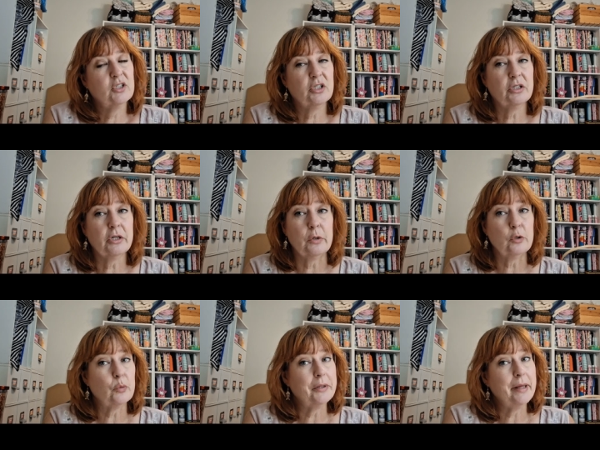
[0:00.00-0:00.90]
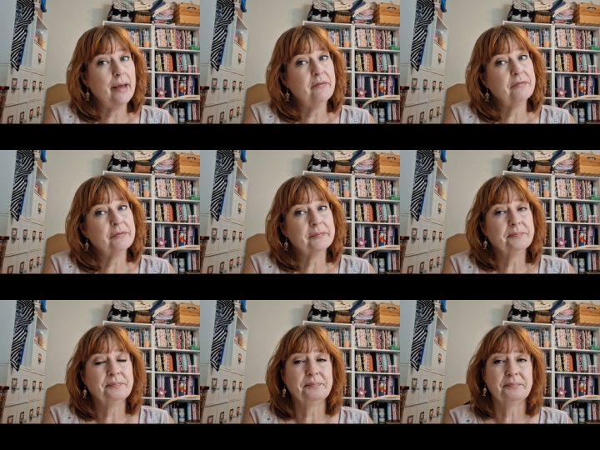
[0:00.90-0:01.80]
just the usual life.
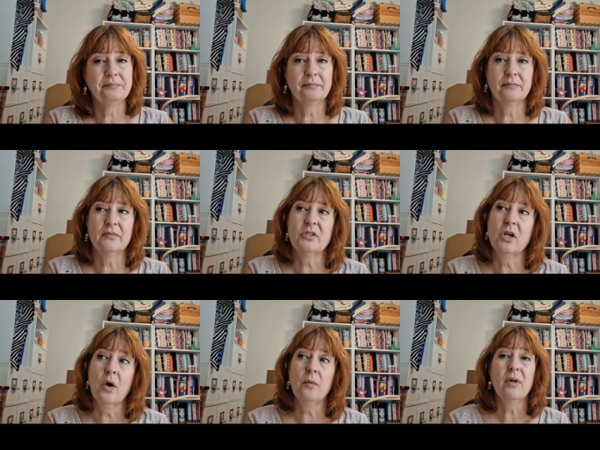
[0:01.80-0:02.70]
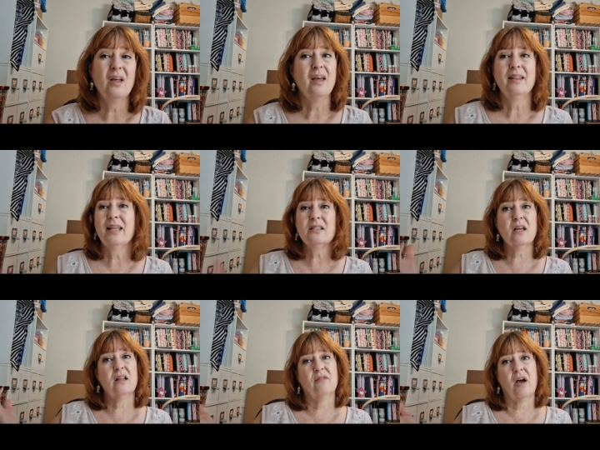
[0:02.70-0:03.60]
So that's
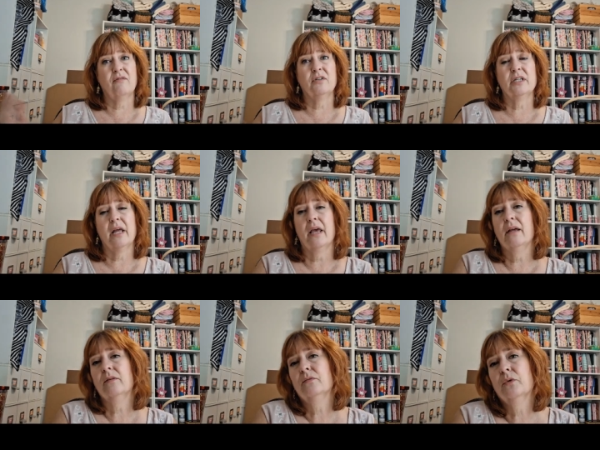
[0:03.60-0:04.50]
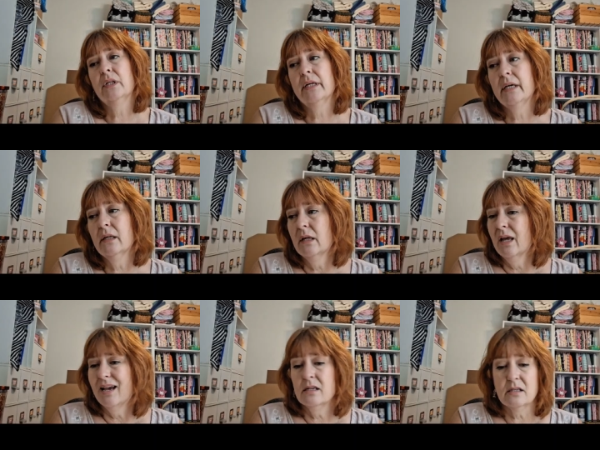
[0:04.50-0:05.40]
all I've got for today. Really,
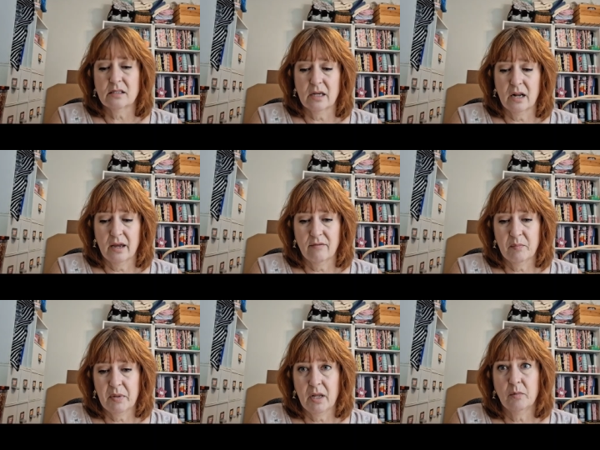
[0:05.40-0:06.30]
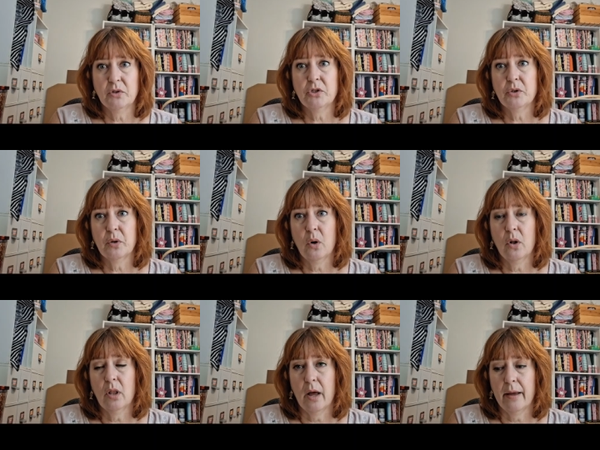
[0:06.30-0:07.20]
as I said, I haven't been able to do a
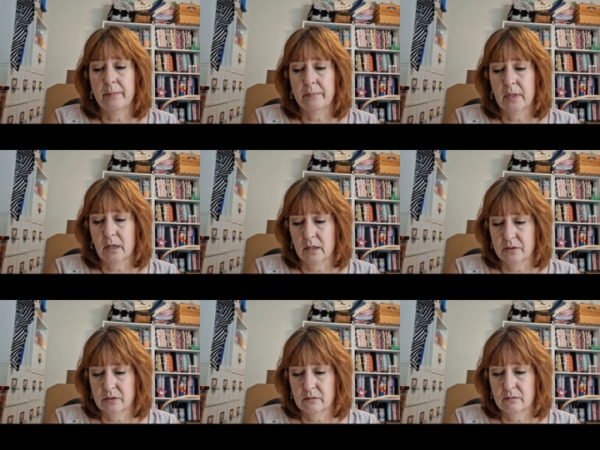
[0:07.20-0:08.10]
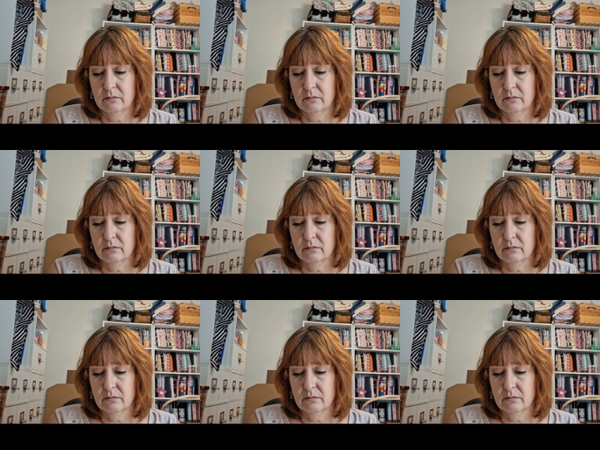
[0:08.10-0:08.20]
whole lot because